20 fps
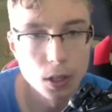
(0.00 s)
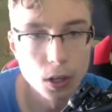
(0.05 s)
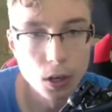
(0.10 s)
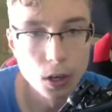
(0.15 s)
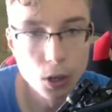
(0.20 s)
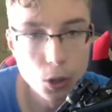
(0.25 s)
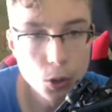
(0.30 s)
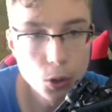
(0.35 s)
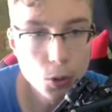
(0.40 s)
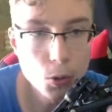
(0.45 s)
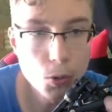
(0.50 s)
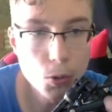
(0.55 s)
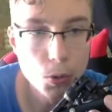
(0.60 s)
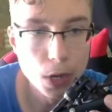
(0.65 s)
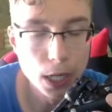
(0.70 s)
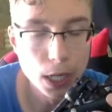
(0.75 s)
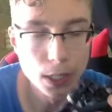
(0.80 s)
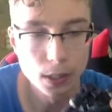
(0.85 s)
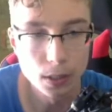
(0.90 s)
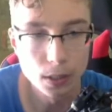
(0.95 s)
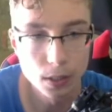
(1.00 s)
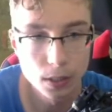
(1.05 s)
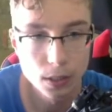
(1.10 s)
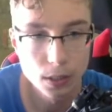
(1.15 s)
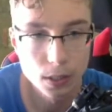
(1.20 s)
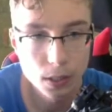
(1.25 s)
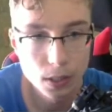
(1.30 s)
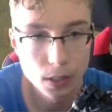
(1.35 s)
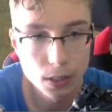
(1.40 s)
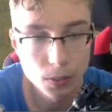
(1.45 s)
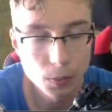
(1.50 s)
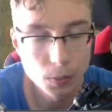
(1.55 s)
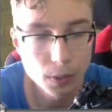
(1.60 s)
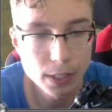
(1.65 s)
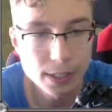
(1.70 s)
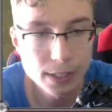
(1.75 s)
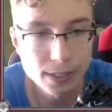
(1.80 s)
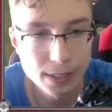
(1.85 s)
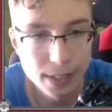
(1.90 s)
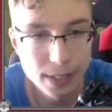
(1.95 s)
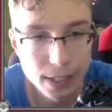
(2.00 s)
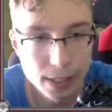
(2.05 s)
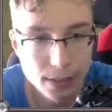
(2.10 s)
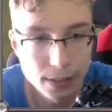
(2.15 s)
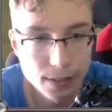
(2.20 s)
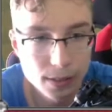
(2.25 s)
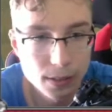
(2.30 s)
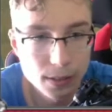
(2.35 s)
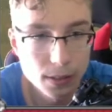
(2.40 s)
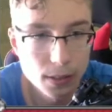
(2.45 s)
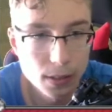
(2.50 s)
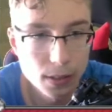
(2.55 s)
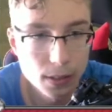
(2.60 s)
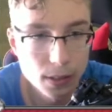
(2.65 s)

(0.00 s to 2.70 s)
Oh well, what is this?